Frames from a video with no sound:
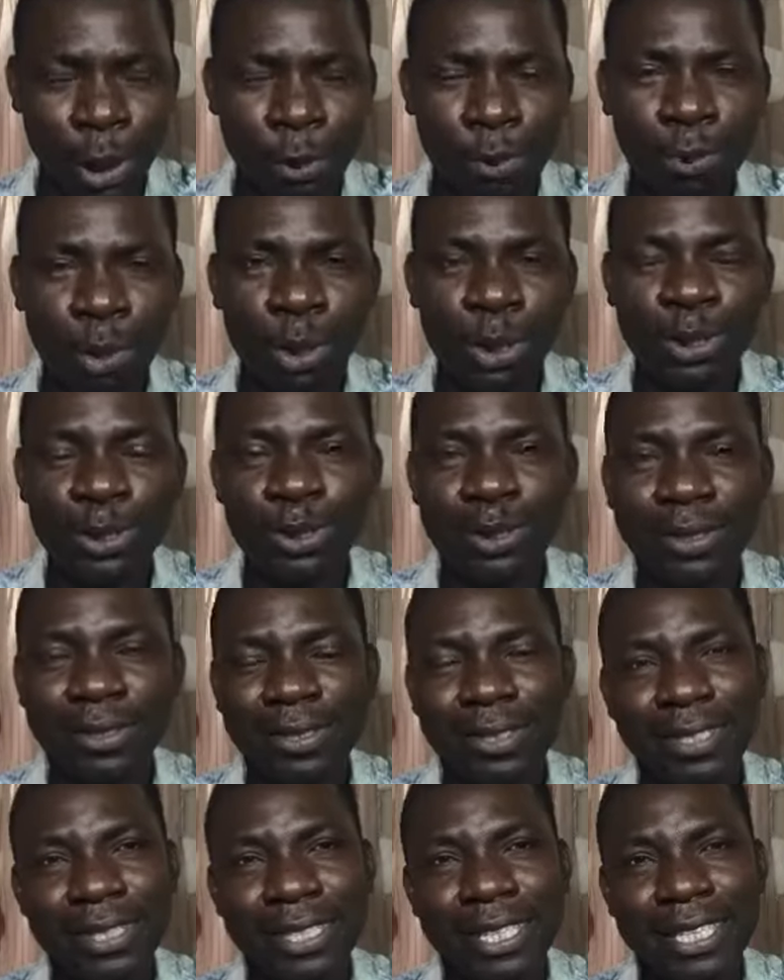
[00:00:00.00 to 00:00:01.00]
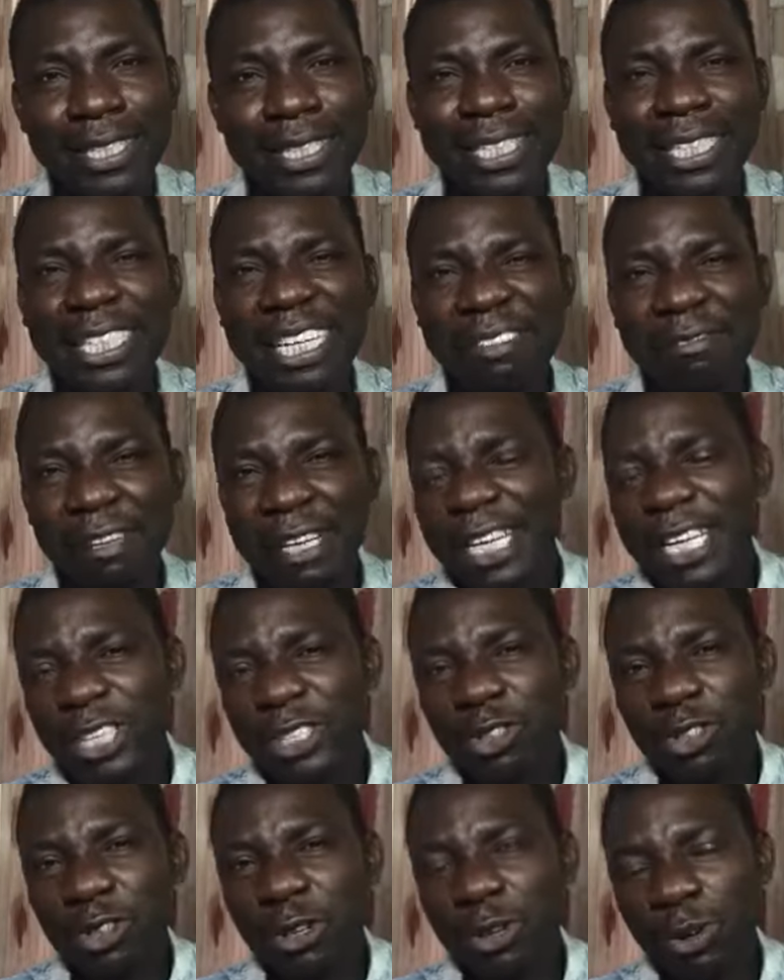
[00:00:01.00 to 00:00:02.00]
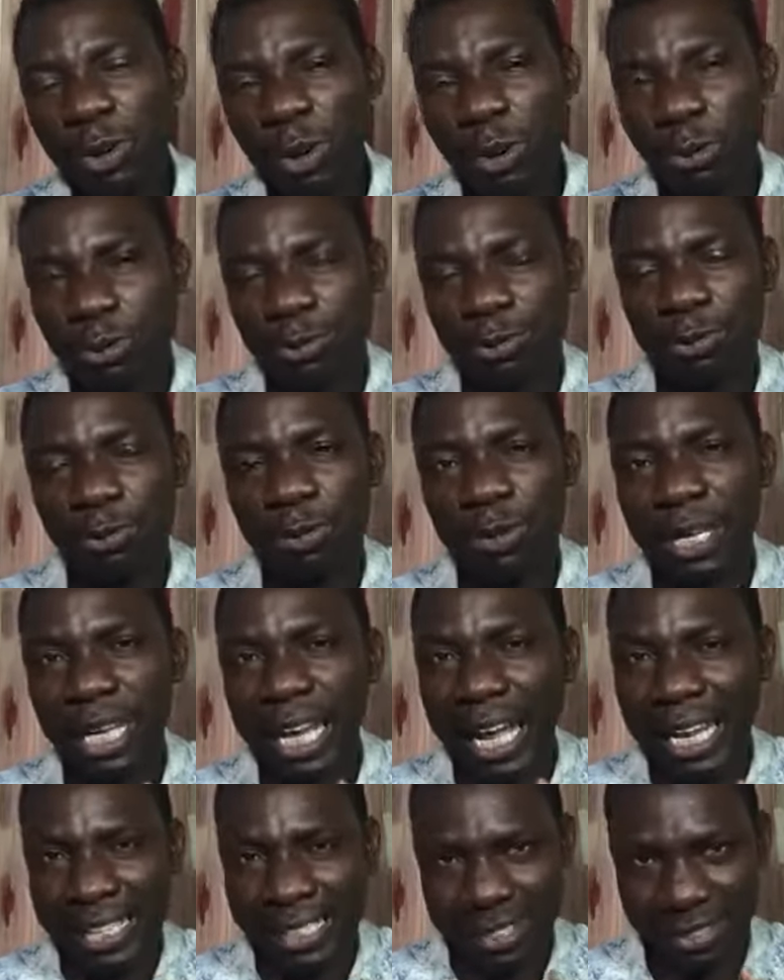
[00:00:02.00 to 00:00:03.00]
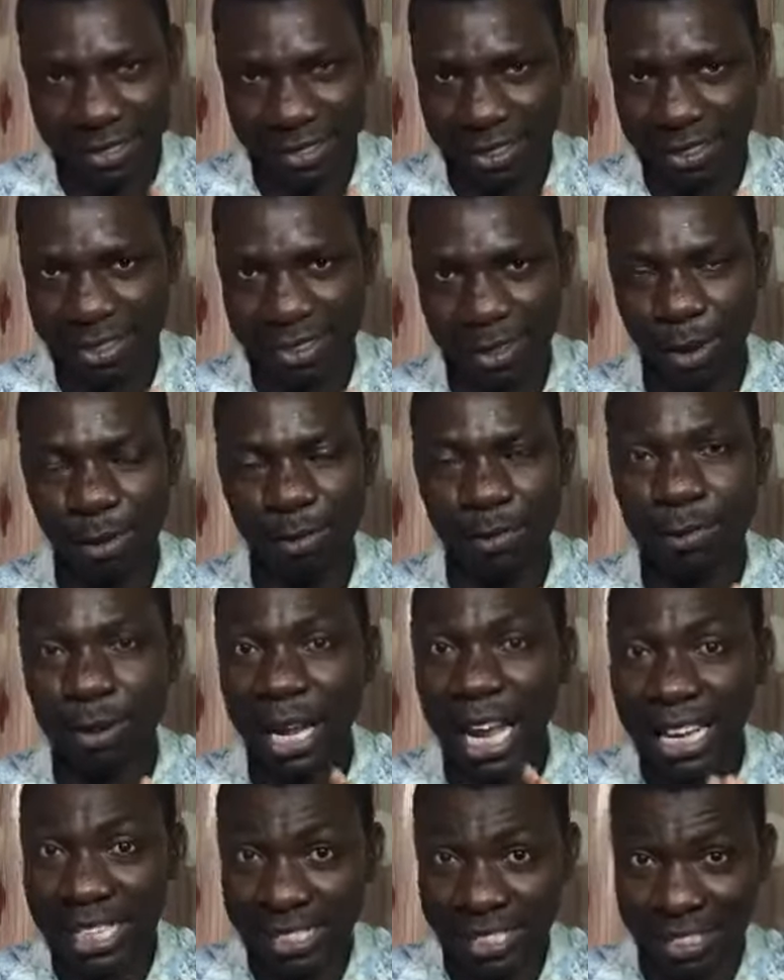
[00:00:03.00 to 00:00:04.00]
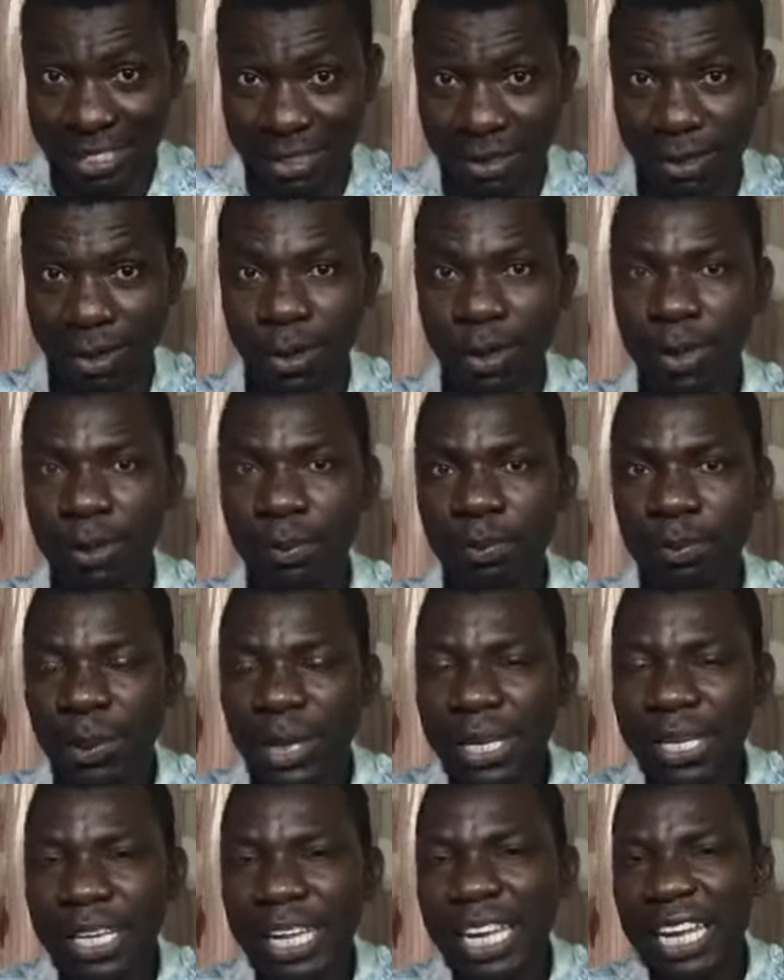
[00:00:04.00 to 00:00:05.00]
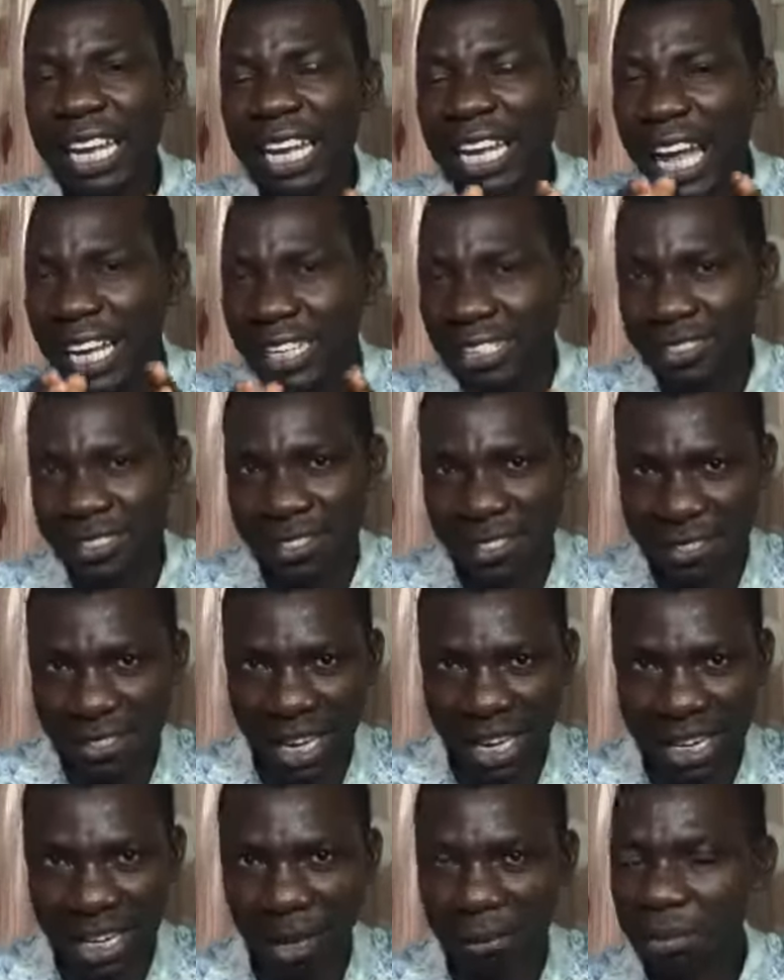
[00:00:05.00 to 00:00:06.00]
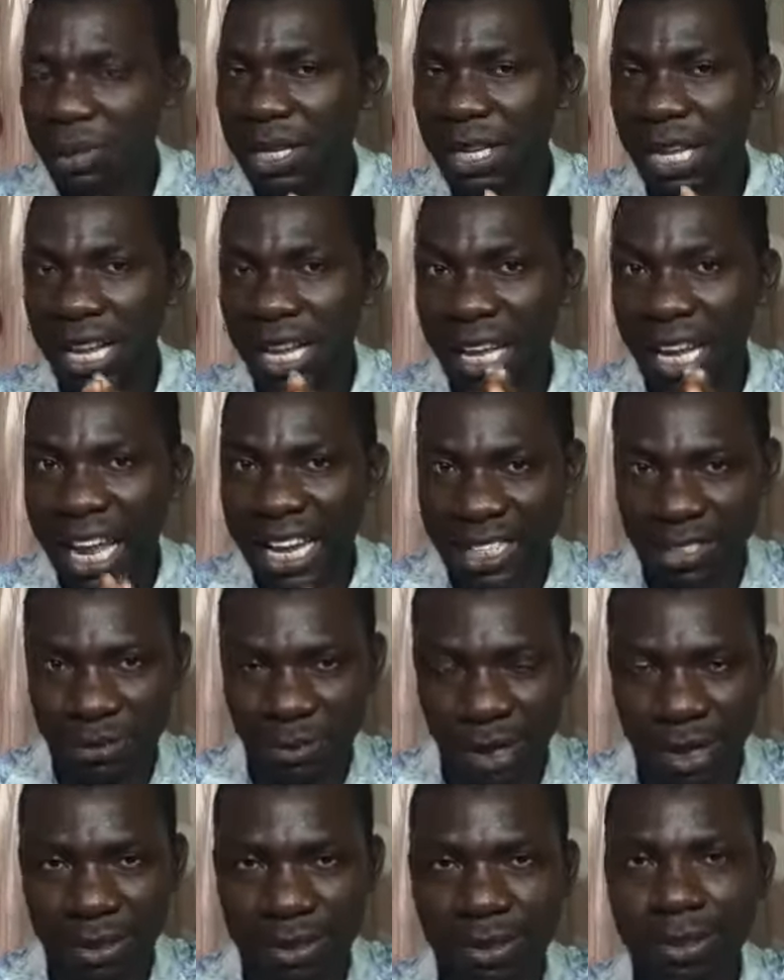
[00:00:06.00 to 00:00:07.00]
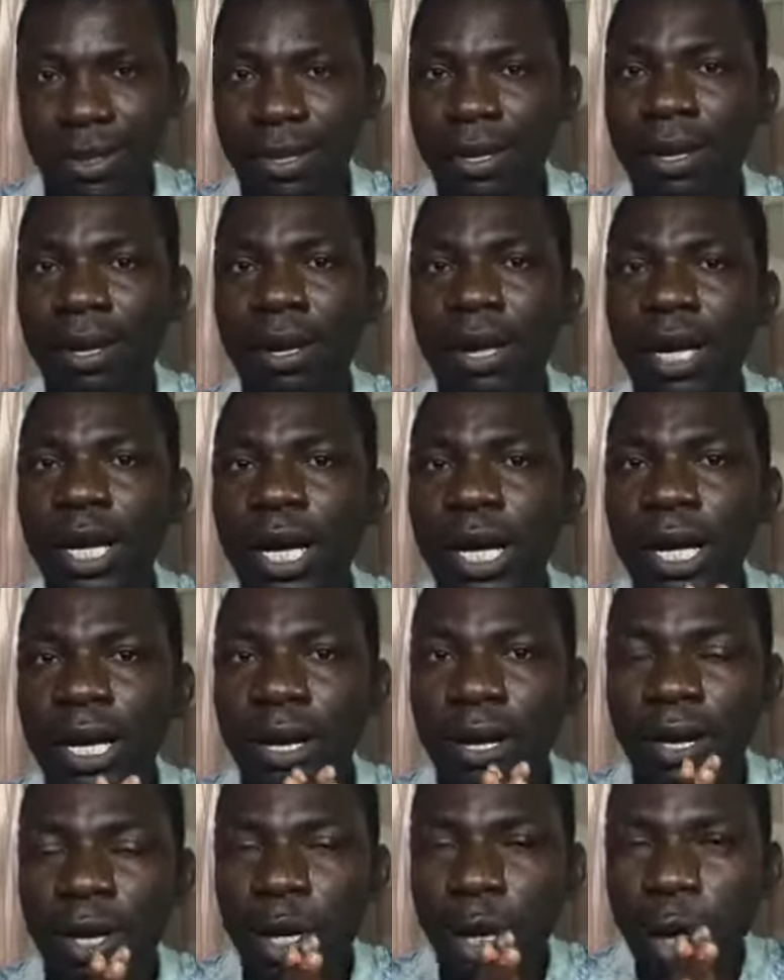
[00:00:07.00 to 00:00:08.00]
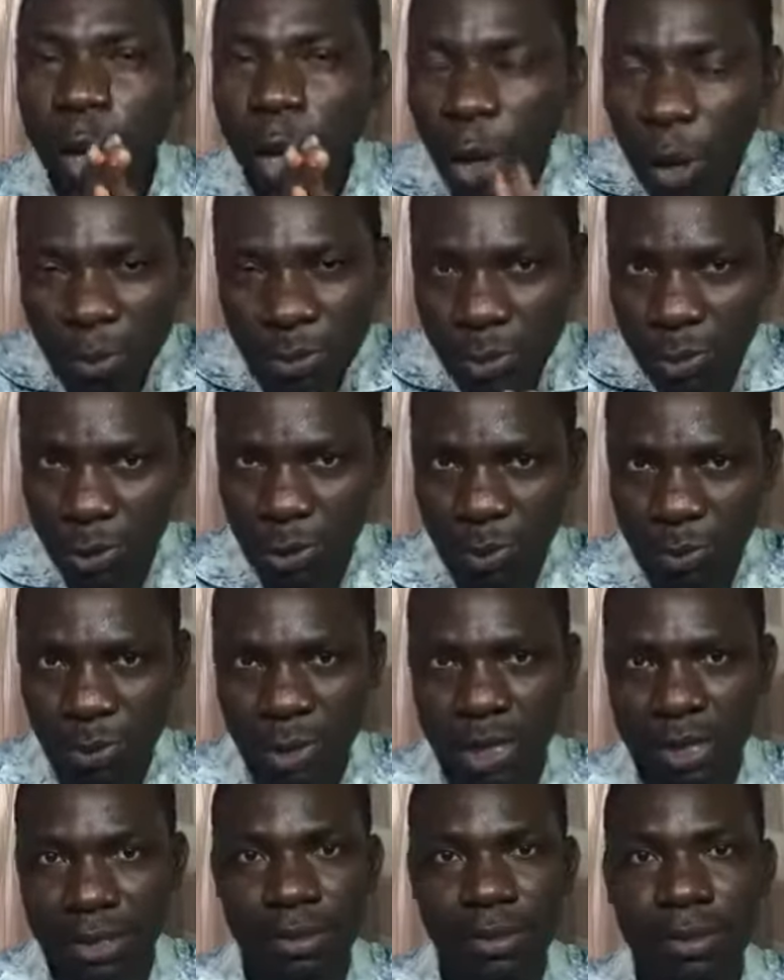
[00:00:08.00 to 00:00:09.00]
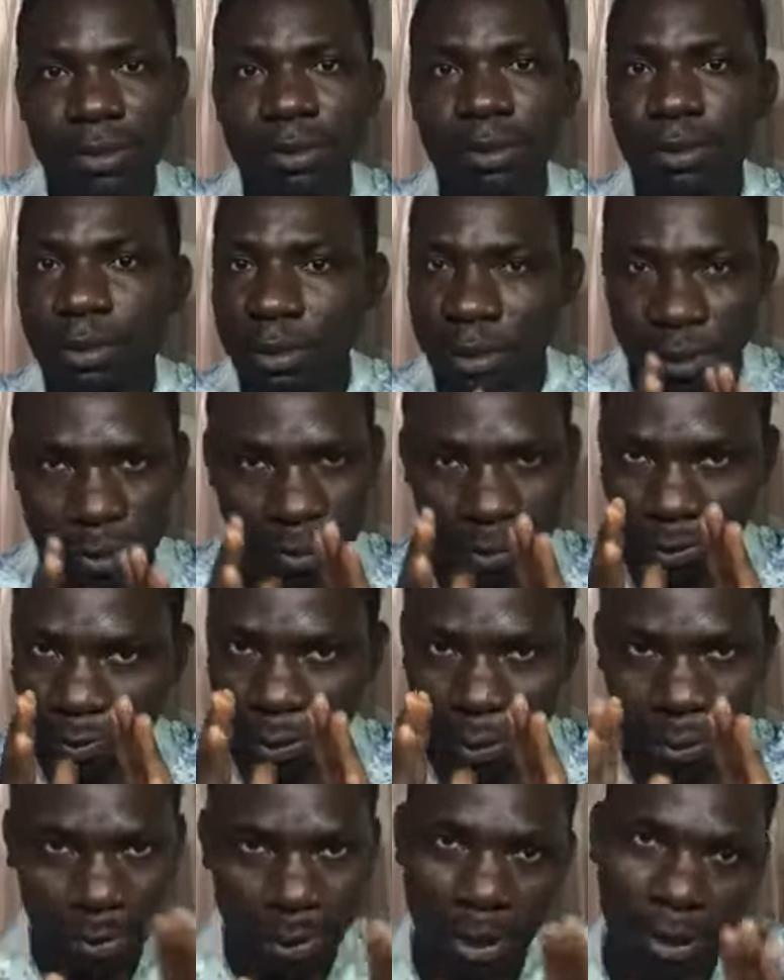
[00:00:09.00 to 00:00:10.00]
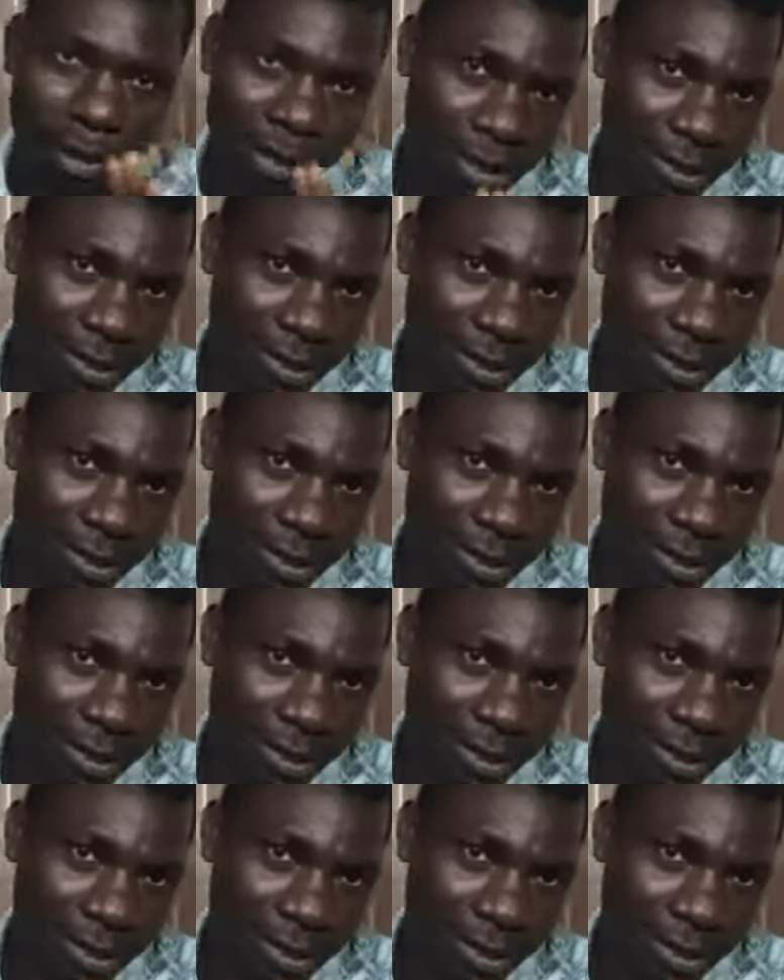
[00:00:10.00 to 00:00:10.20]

But the revelation of light, of lighting, being a light designer, being a light man, comes to me from God.